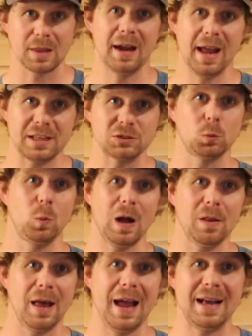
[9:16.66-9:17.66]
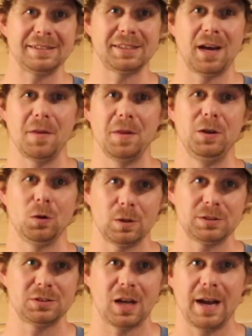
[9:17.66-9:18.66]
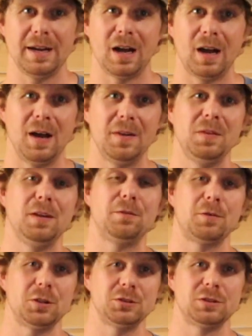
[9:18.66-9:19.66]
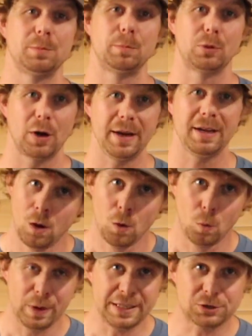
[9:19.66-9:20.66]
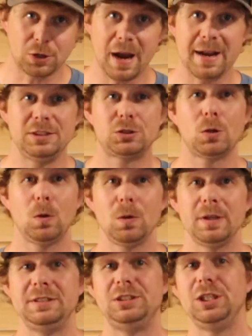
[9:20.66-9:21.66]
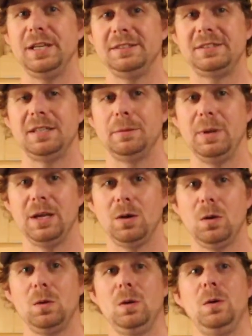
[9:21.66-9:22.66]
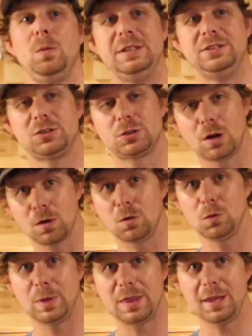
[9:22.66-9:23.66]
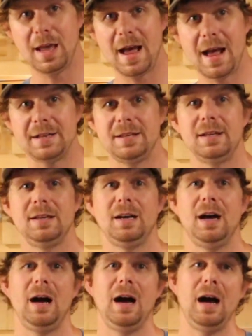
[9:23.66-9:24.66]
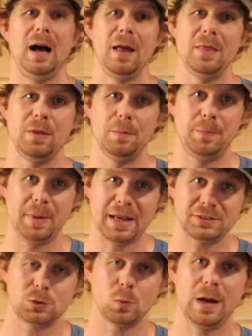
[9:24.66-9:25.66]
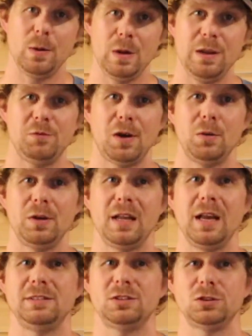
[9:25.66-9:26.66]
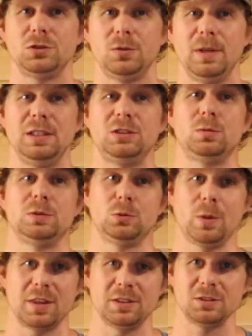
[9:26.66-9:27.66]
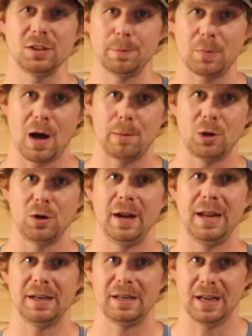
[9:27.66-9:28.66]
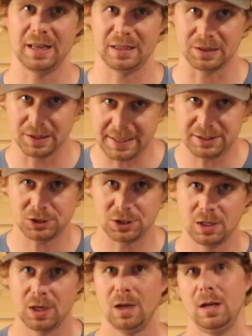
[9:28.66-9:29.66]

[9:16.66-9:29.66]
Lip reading: as on the north side on the first break. We tried trolling jigs and a minnow. We struggled with that. The best way we found to catch those fish was with a slip bobber and a leech.